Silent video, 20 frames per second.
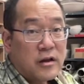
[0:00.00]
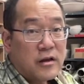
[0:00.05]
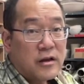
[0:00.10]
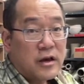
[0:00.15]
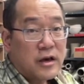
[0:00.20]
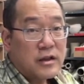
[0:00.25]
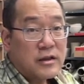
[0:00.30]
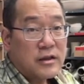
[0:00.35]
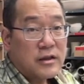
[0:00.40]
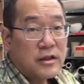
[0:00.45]
You
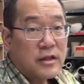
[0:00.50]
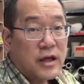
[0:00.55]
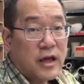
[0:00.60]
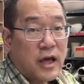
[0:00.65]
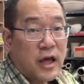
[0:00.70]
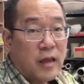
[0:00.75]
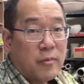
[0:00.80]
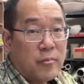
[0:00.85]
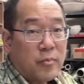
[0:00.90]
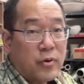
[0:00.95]
guys see
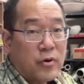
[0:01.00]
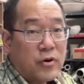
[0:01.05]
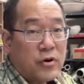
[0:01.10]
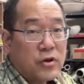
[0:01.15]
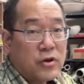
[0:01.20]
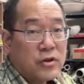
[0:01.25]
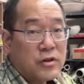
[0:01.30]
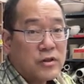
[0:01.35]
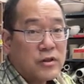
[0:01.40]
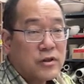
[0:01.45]
that? And
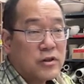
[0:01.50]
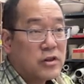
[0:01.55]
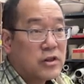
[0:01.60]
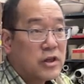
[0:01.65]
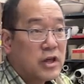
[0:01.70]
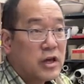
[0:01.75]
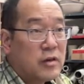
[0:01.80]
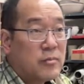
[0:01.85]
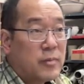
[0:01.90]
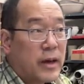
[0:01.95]
push this
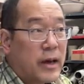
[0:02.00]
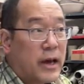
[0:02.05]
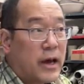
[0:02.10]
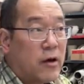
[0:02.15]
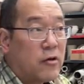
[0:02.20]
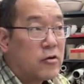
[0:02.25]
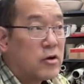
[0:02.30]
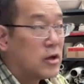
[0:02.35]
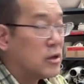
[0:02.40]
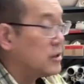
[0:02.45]
shape
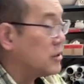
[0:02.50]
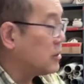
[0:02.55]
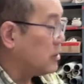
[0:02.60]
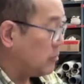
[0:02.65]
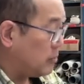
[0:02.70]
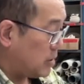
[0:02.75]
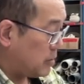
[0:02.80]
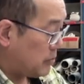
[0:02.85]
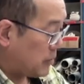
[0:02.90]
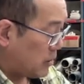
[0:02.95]
out a little
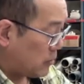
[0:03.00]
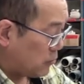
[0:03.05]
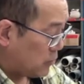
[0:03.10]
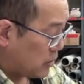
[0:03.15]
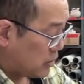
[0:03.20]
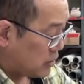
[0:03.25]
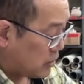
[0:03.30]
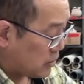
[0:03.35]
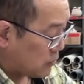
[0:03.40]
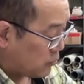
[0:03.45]
bit by
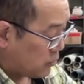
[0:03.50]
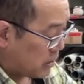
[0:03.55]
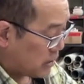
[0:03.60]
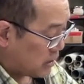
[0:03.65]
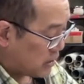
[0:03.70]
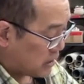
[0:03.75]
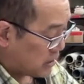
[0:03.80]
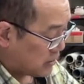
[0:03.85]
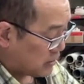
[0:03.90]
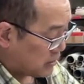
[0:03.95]
reaching way
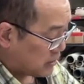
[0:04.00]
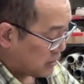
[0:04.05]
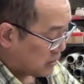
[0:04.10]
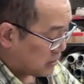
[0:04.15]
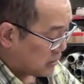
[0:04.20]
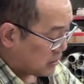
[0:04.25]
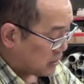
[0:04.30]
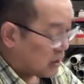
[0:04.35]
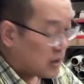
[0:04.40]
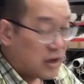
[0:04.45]
down
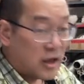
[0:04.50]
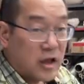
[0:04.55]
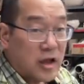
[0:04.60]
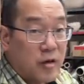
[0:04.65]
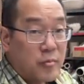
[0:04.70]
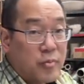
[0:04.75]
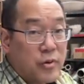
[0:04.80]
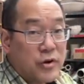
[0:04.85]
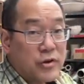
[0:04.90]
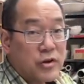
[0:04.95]
here
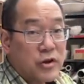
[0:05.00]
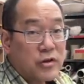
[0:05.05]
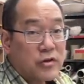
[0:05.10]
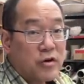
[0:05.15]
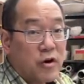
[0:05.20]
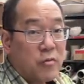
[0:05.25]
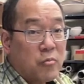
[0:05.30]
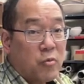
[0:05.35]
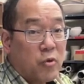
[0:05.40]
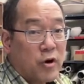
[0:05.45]
and pushing. So
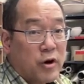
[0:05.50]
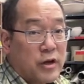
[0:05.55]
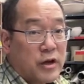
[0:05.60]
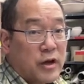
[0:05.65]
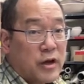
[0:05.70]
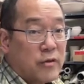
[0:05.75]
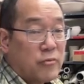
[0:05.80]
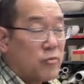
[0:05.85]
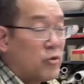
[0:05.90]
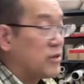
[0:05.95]
I'm working
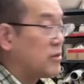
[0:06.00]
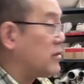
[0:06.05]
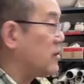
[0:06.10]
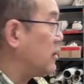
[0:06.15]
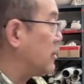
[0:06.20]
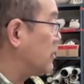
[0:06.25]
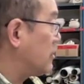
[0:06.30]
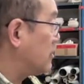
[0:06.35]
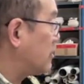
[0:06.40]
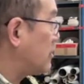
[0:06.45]
on, once
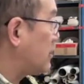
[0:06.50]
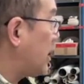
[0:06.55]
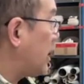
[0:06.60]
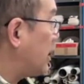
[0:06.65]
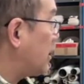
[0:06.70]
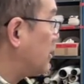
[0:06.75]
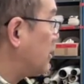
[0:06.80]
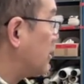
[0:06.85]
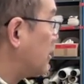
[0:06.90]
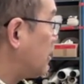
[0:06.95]
again, the
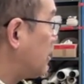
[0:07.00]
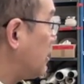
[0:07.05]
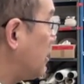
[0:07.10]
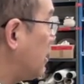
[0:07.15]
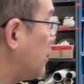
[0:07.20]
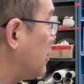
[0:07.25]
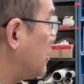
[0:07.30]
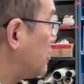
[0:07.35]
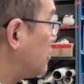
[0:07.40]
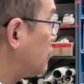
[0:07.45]
side of the
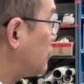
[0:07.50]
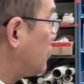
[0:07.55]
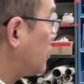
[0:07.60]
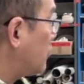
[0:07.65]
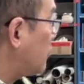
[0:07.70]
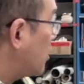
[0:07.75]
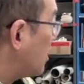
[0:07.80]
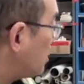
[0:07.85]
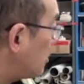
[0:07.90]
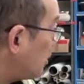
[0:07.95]
clay that's spinning
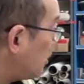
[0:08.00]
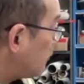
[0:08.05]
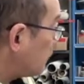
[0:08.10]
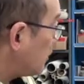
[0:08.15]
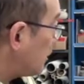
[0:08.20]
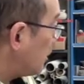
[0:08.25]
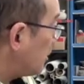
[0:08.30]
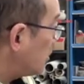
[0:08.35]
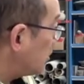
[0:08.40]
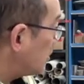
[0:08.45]
away, left
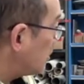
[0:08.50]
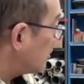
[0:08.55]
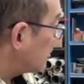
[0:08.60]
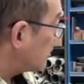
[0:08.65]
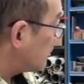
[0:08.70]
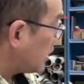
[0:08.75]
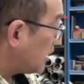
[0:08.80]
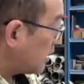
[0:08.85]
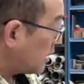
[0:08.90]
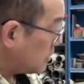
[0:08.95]
hand
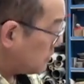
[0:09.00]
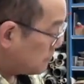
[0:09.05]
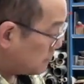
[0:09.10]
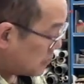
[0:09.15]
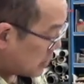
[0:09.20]
inside.